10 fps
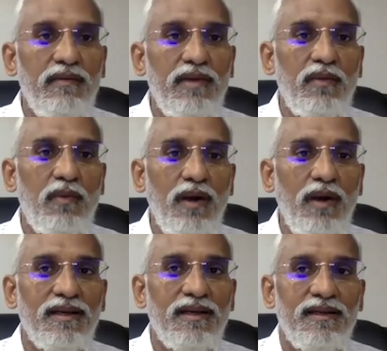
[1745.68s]
what
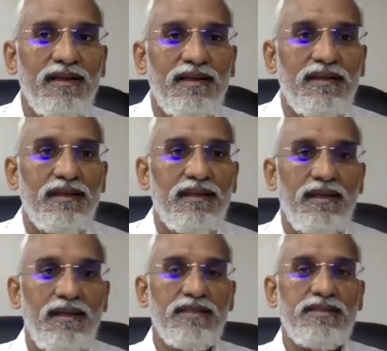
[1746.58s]
it
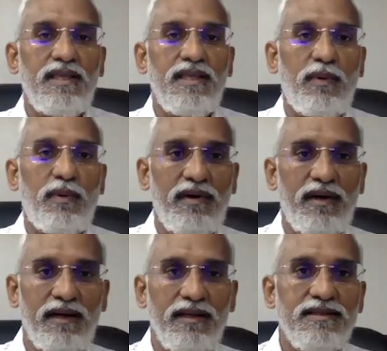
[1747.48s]
is there provided
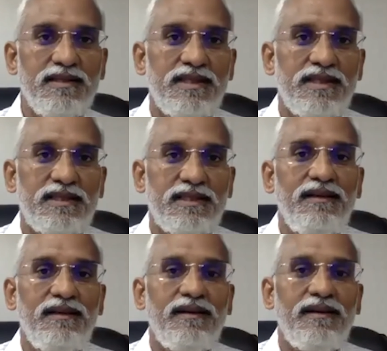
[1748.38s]
in section
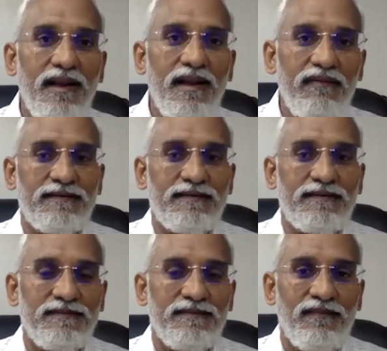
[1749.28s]
11.
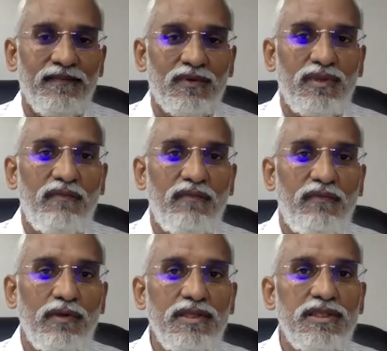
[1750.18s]
So therefore,
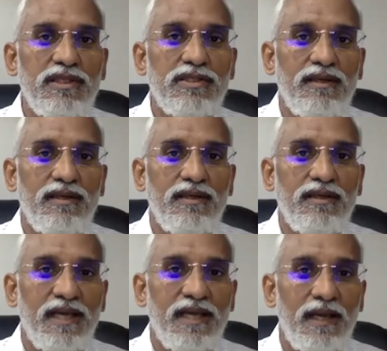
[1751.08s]
this is on
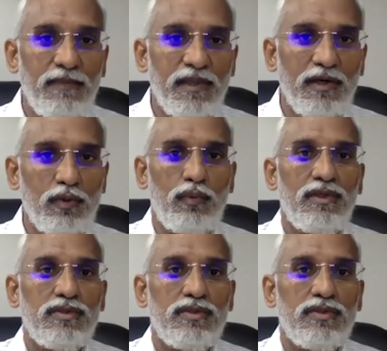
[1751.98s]
chapter 2.
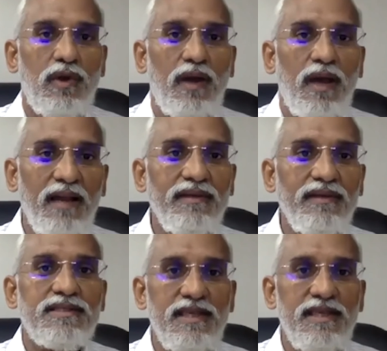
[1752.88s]
So having
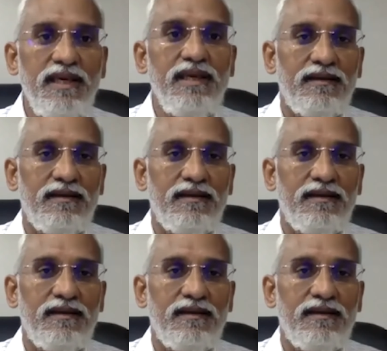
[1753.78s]
seen